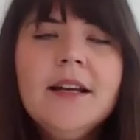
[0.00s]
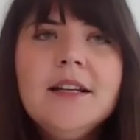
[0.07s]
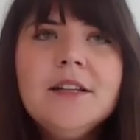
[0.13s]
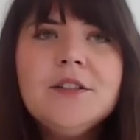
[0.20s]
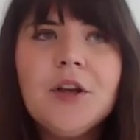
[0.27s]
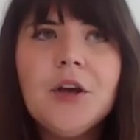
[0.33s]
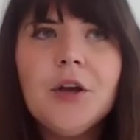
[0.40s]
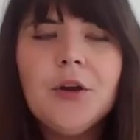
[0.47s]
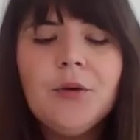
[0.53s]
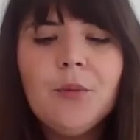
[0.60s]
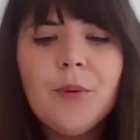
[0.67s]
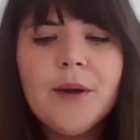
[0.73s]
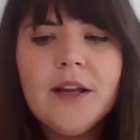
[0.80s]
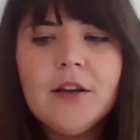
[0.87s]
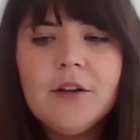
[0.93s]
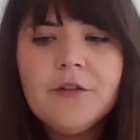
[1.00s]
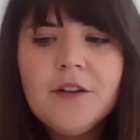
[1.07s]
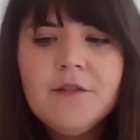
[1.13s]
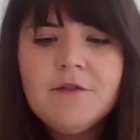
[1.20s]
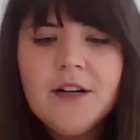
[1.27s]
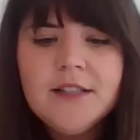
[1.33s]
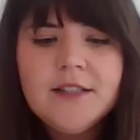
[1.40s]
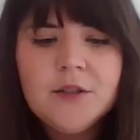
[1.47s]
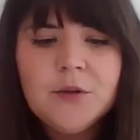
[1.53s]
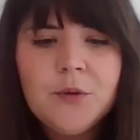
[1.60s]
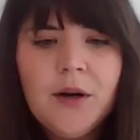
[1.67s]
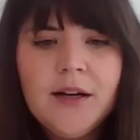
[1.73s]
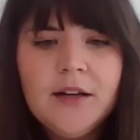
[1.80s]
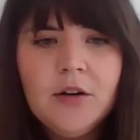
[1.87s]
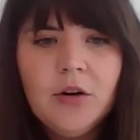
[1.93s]
So we've invested
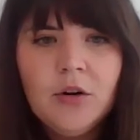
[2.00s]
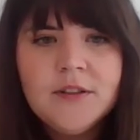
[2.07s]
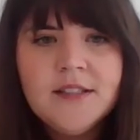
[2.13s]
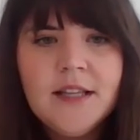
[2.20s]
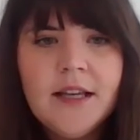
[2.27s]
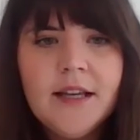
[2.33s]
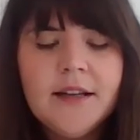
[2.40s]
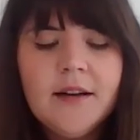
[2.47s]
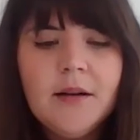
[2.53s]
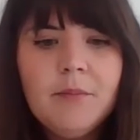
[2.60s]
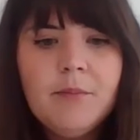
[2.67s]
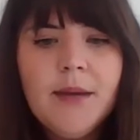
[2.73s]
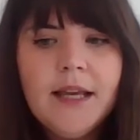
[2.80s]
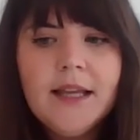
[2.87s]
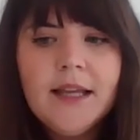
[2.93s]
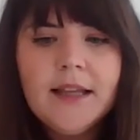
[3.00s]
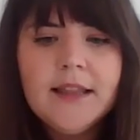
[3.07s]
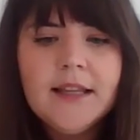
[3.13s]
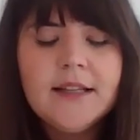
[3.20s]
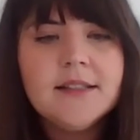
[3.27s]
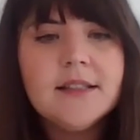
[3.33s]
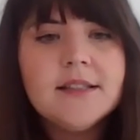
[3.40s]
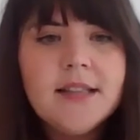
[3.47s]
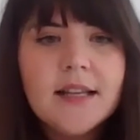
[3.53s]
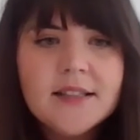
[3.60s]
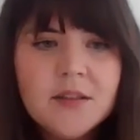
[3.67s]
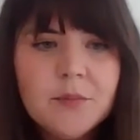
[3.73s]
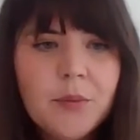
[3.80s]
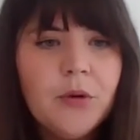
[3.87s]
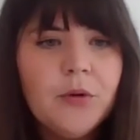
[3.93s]
quite a lot in making things
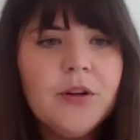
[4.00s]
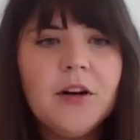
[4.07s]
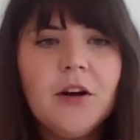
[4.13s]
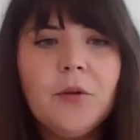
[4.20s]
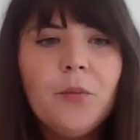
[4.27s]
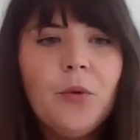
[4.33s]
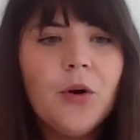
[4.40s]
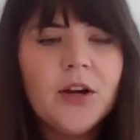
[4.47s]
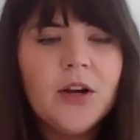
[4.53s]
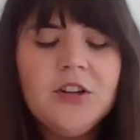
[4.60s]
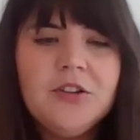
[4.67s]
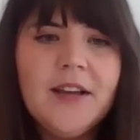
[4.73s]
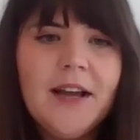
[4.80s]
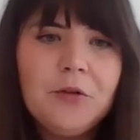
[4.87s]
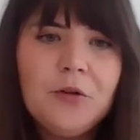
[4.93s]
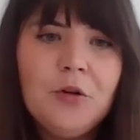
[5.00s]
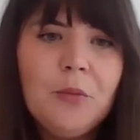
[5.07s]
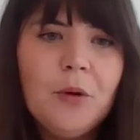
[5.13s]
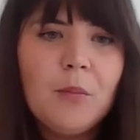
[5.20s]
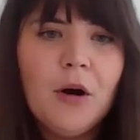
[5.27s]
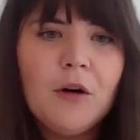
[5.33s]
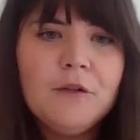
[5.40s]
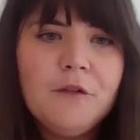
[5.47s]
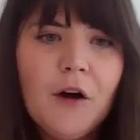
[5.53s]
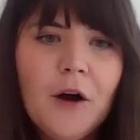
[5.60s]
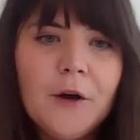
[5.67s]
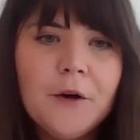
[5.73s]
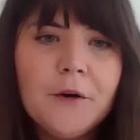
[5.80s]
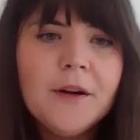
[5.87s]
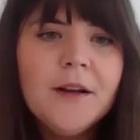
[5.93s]
accessible. You know, what can you get on your mobile
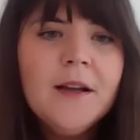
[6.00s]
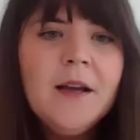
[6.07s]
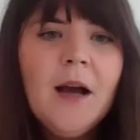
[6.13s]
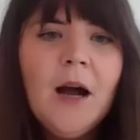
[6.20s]
phone?